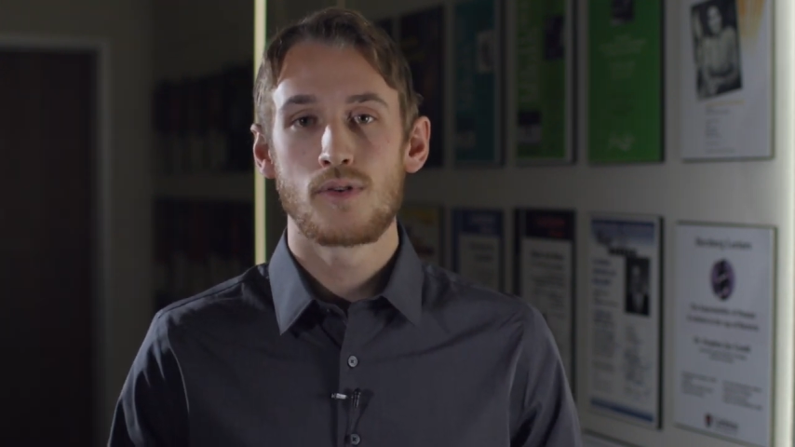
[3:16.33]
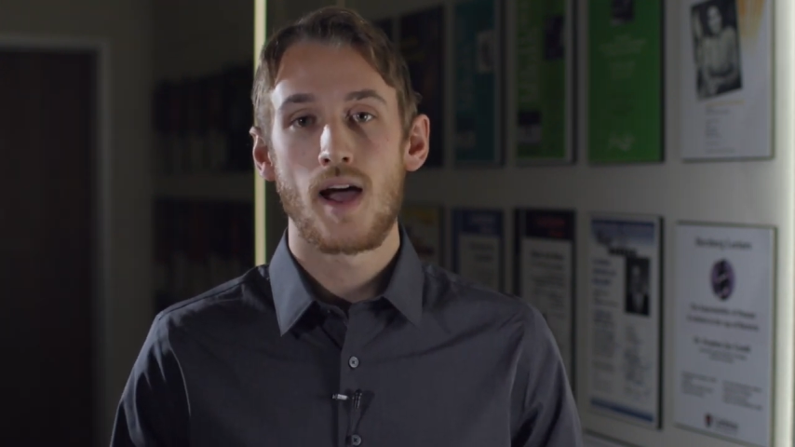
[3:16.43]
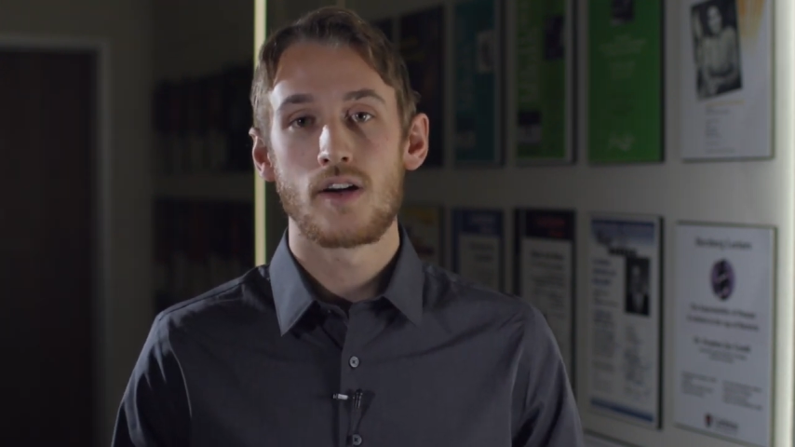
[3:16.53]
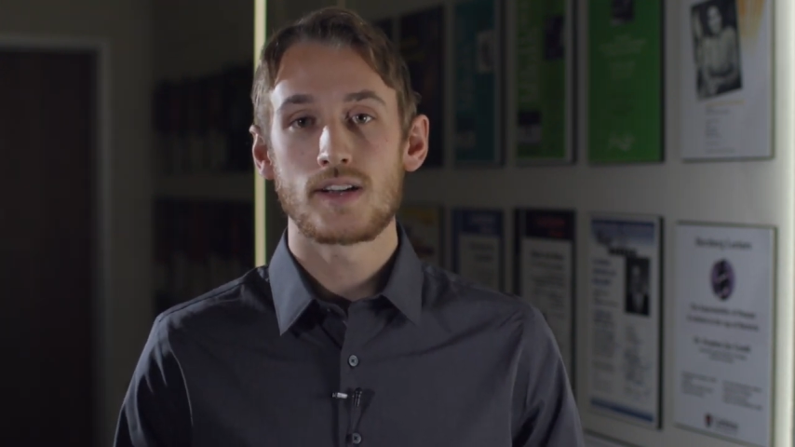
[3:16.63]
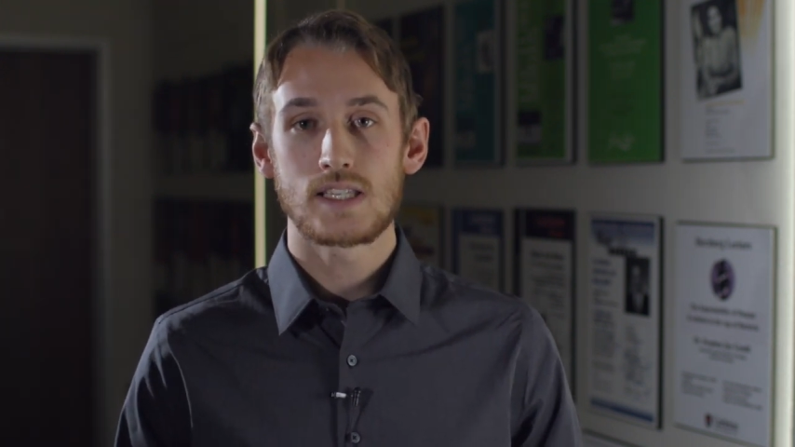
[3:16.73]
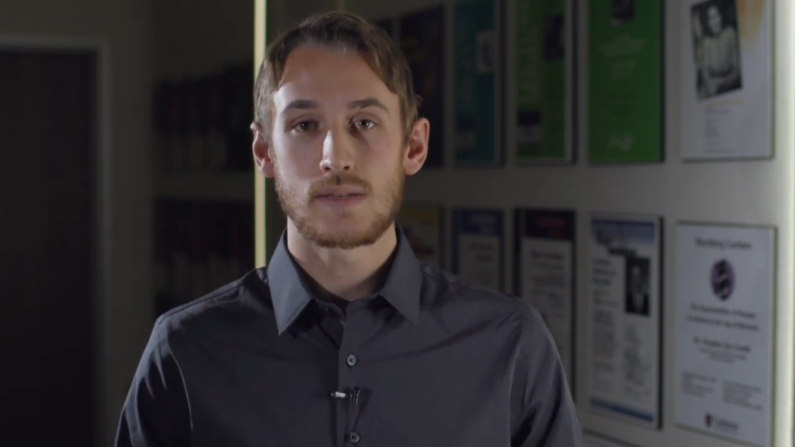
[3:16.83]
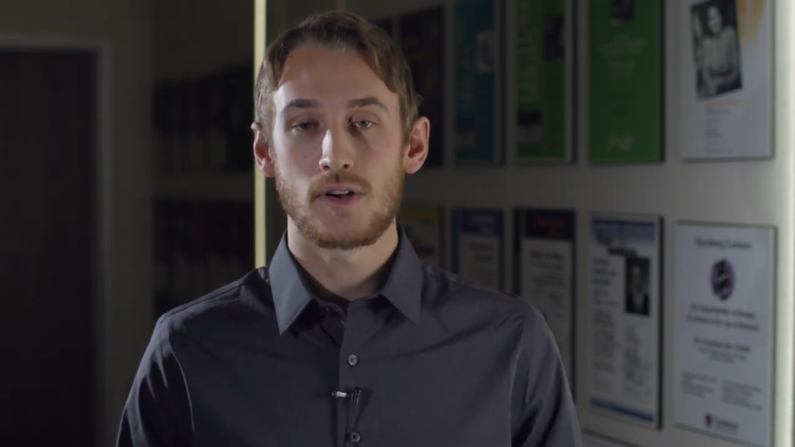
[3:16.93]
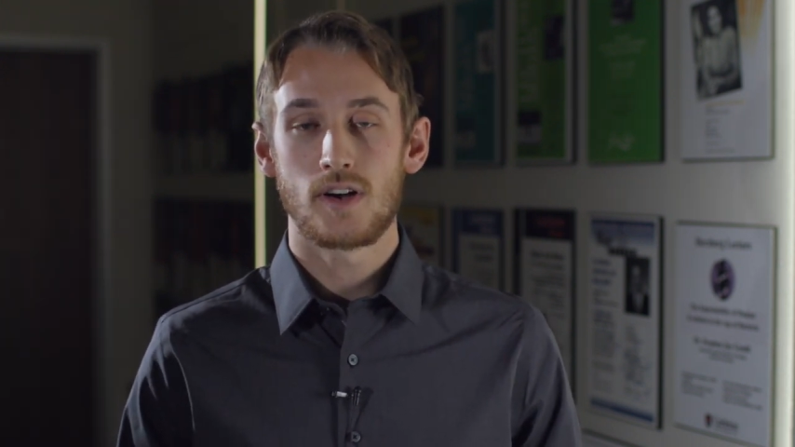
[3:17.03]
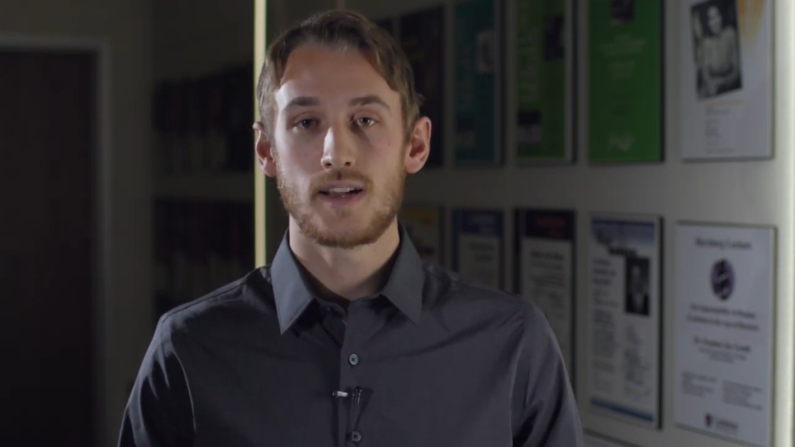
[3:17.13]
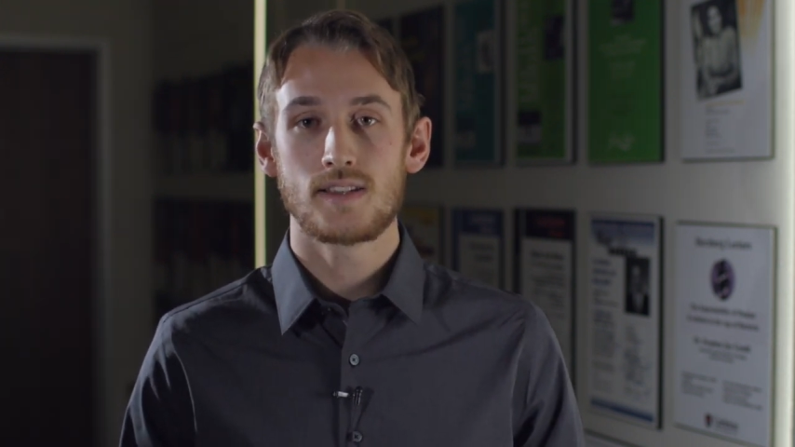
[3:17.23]
prior
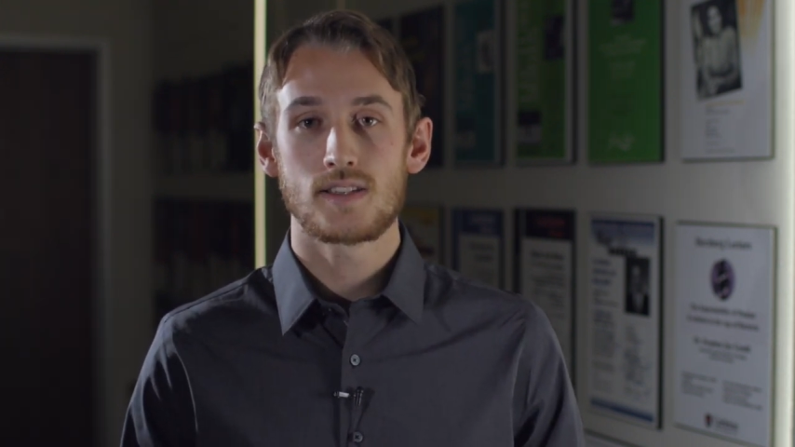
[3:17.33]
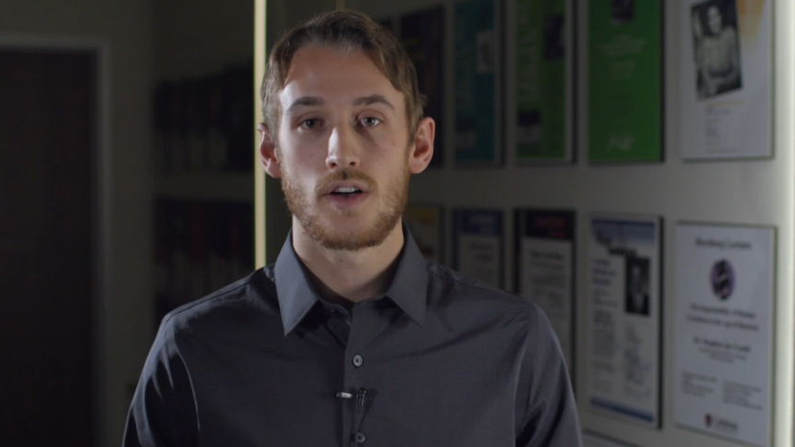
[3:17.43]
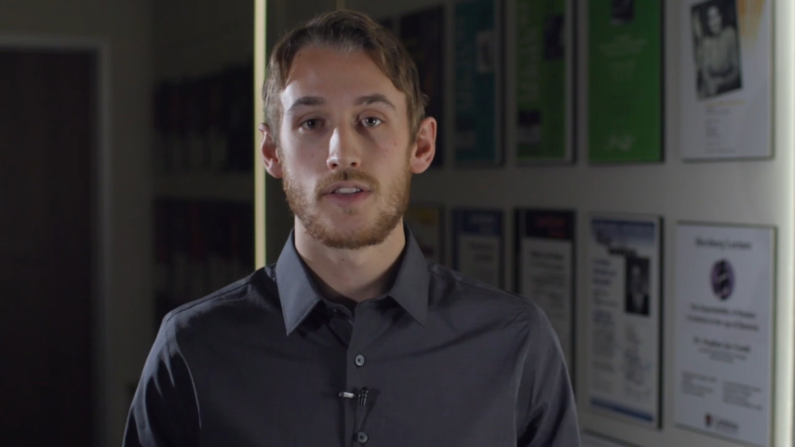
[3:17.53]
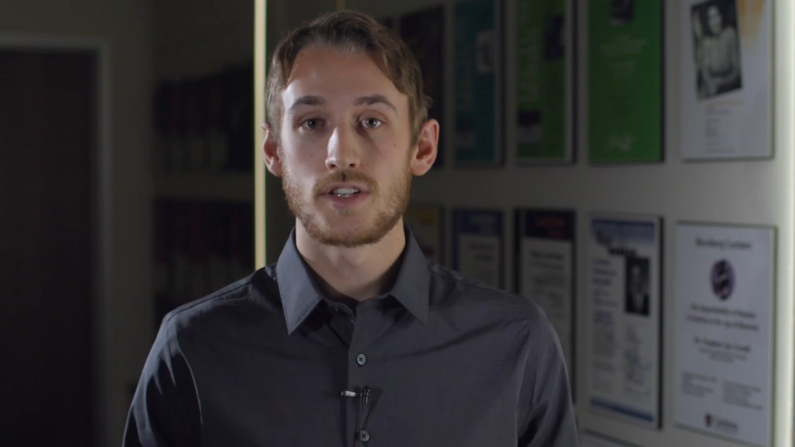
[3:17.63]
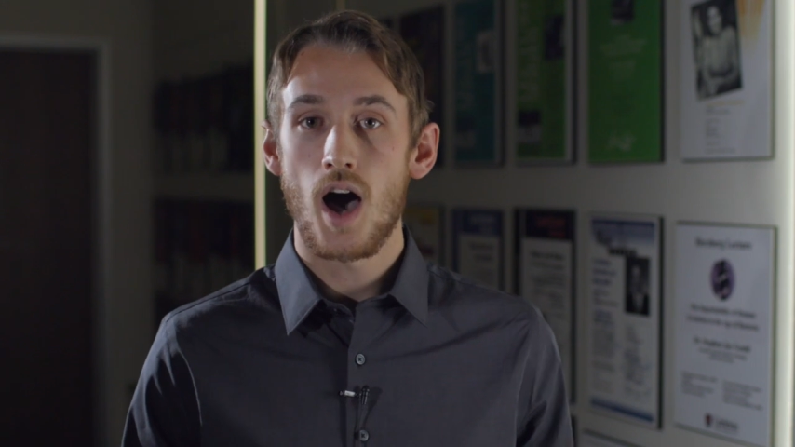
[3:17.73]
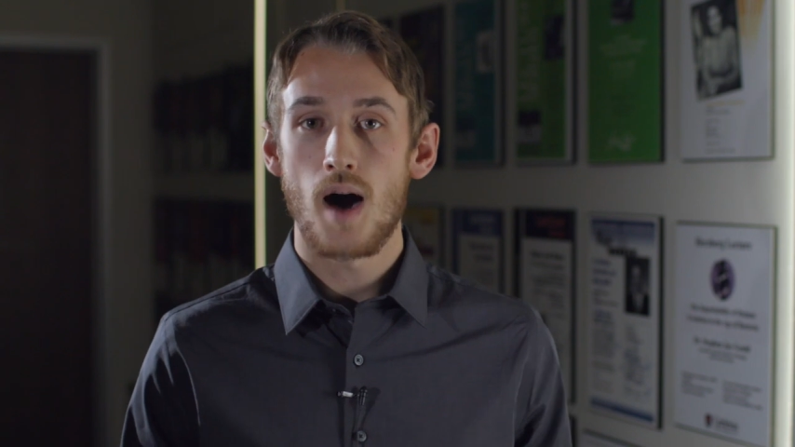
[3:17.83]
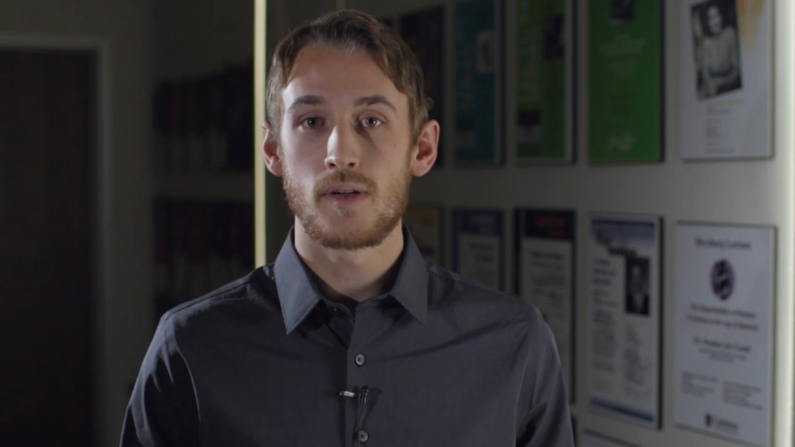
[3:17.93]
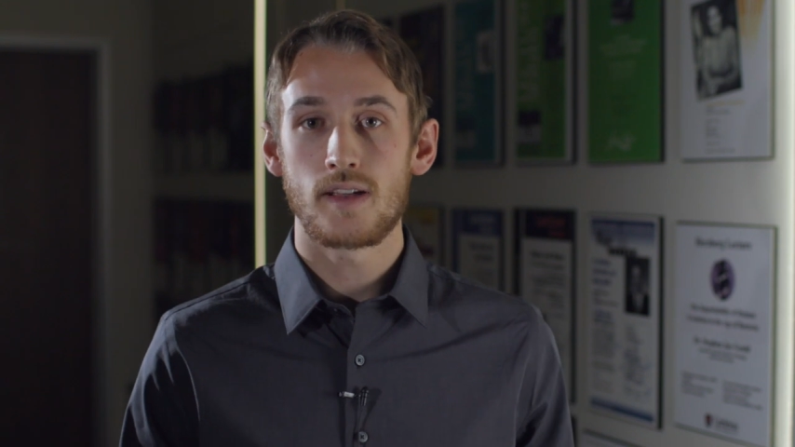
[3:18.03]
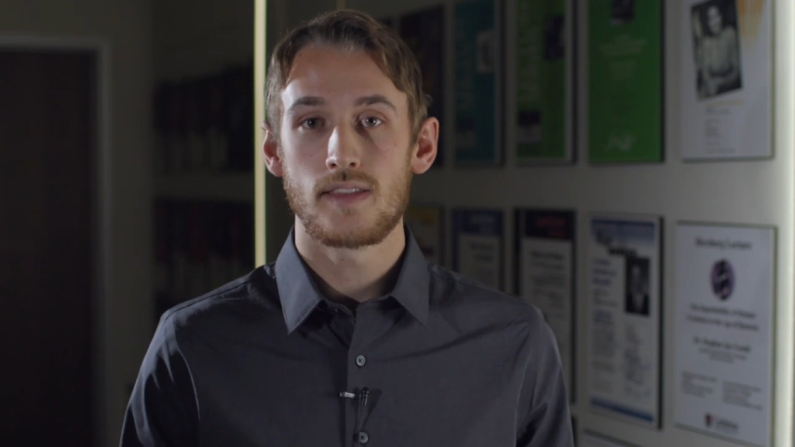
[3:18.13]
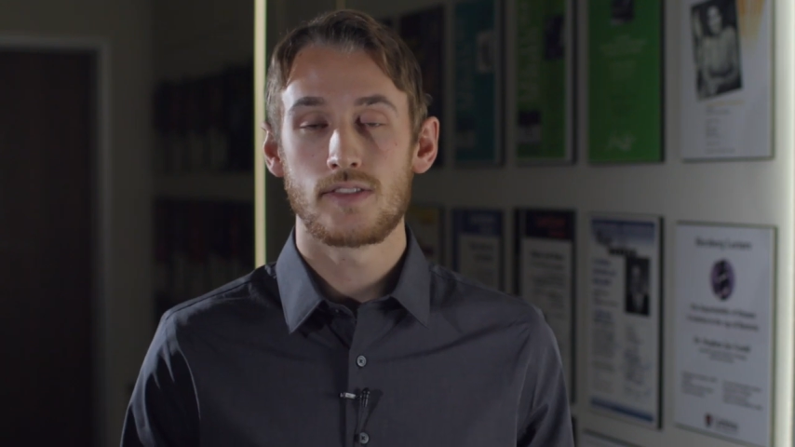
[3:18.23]
experience on the
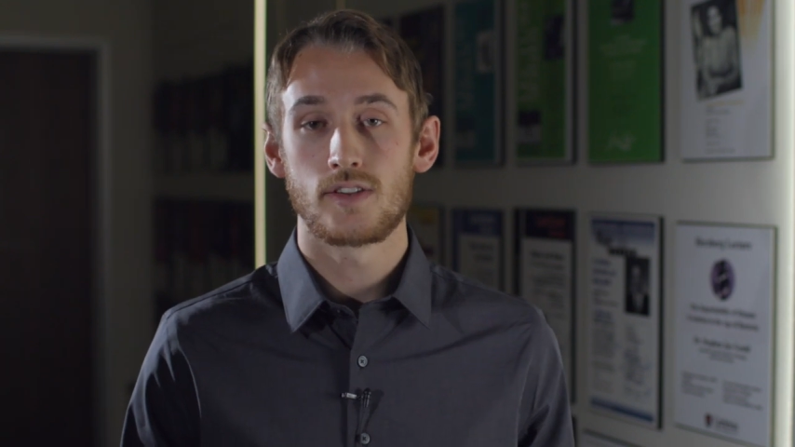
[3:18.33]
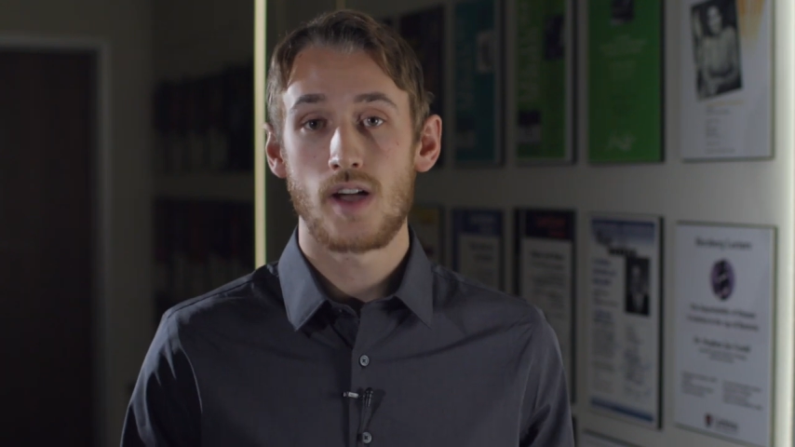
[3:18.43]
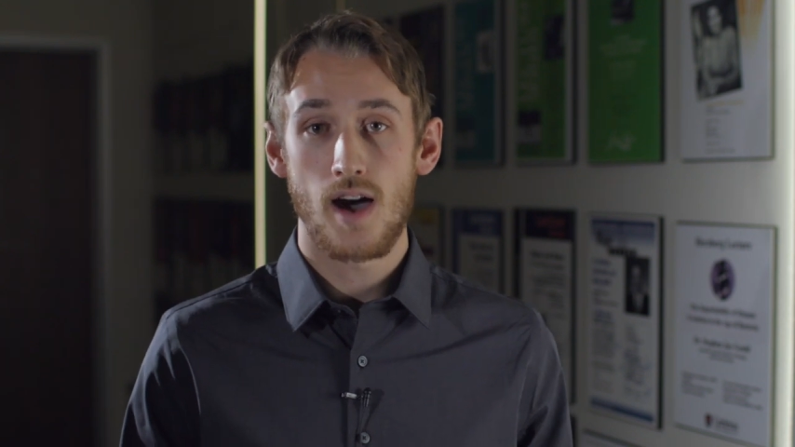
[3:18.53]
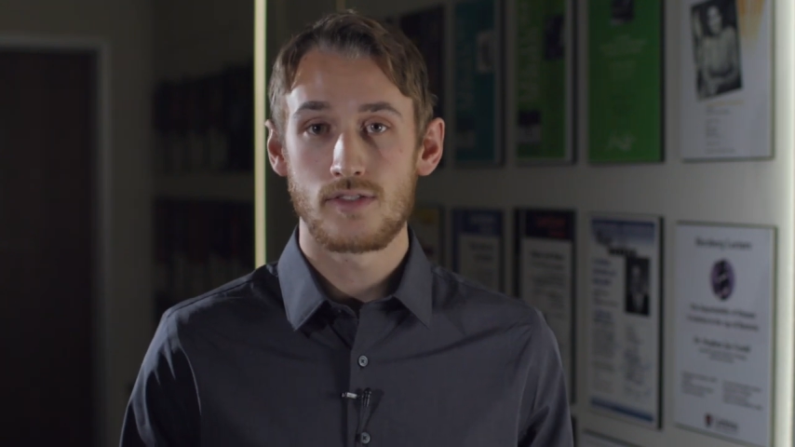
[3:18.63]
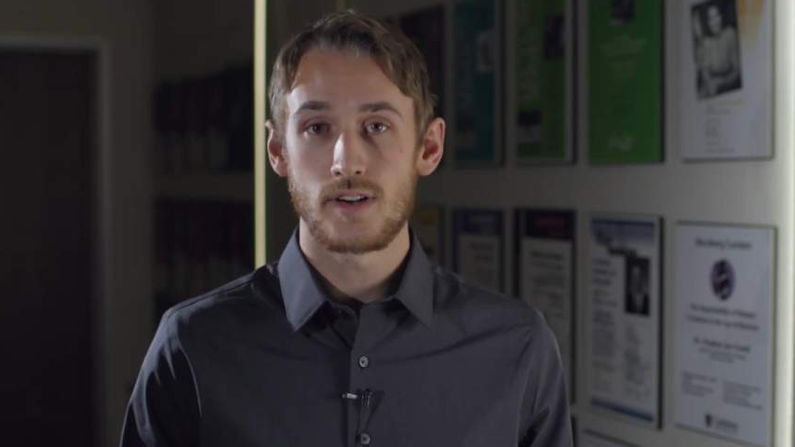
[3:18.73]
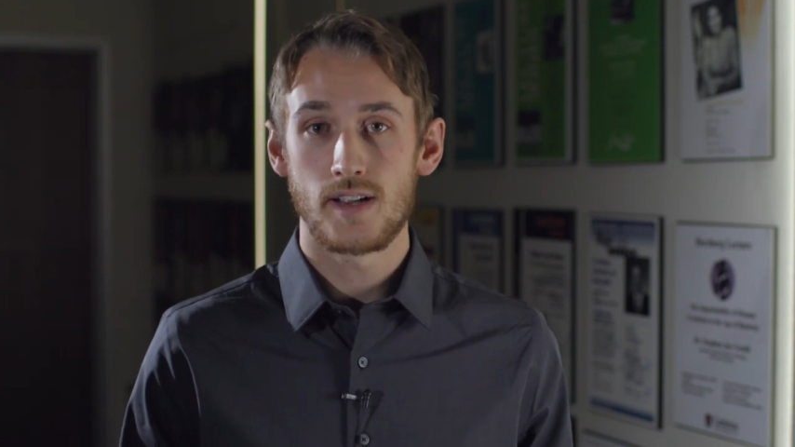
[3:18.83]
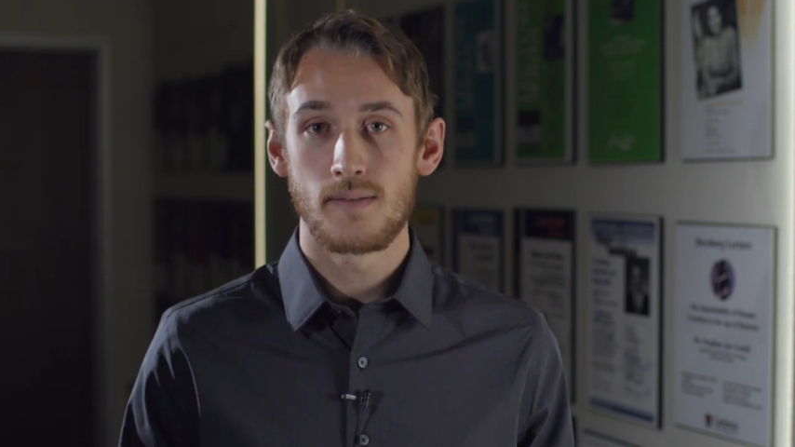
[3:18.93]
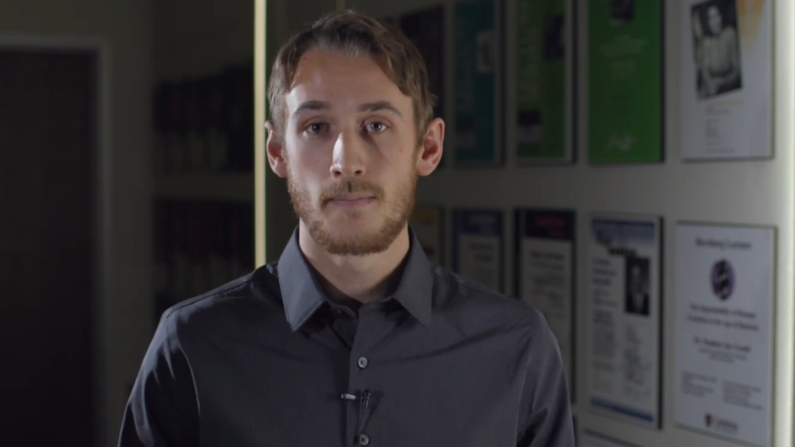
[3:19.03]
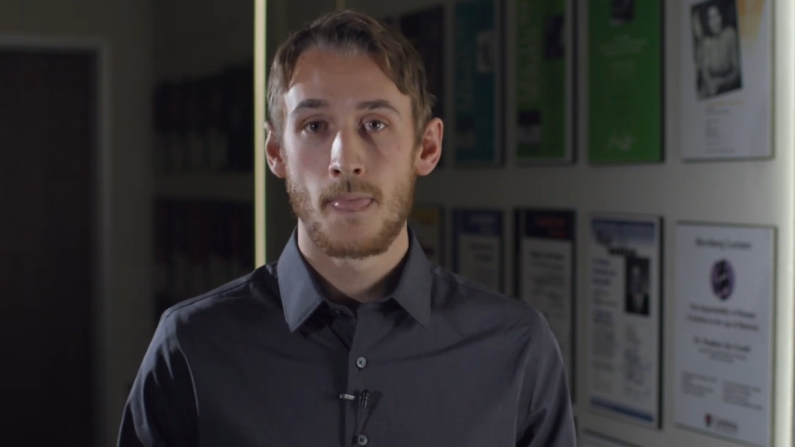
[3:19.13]
topic that they're covering.